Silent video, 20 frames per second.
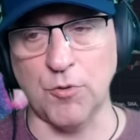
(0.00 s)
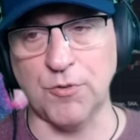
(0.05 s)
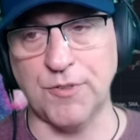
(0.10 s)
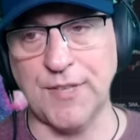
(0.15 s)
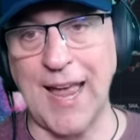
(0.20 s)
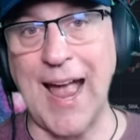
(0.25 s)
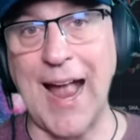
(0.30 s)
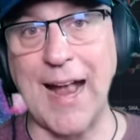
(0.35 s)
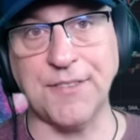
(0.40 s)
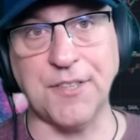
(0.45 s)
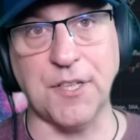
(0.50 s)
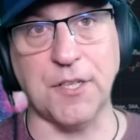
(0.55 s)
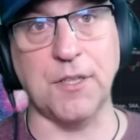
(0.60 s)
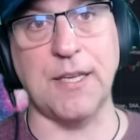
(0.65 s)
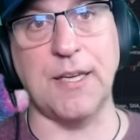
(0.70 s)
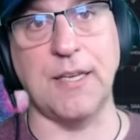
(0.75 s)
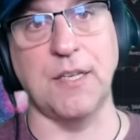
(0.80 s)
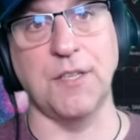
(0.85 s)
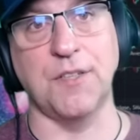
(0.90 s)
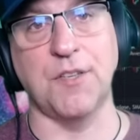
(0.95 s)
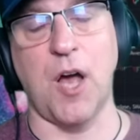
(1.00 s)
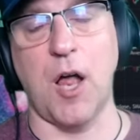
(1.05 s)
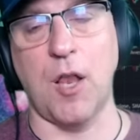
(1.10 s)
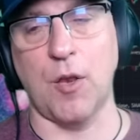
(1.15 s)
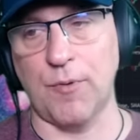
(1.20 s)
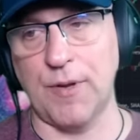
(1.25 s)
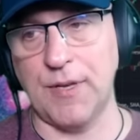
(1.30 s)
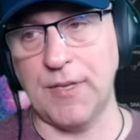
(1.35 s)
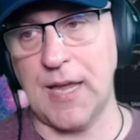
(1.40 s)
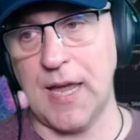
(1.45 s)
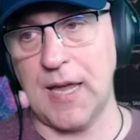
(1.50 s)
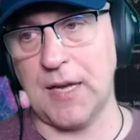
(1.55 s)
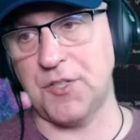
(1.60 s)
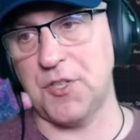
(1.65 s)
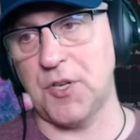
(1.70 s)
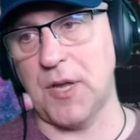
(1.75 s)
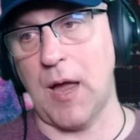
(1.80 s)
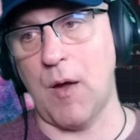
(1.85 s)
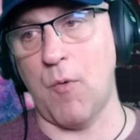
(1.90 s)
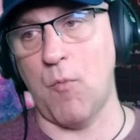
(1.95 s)
So tactically in the dollar
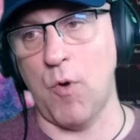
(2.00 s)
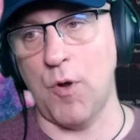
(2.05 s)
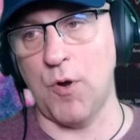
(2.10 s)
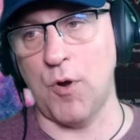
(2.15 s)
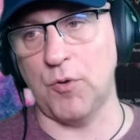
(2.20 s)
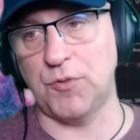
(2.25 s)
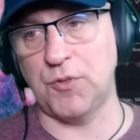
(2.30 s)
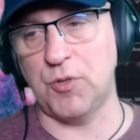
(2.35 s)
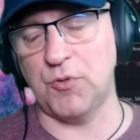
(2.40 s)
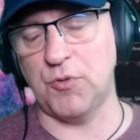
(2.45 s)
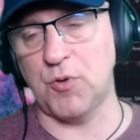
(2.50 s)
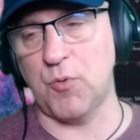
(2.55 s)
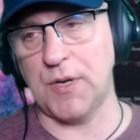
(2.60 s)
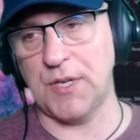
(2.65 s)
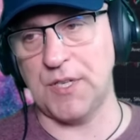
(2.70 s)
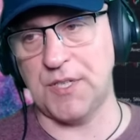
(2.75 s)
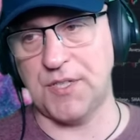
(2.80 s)
index, you got one oh two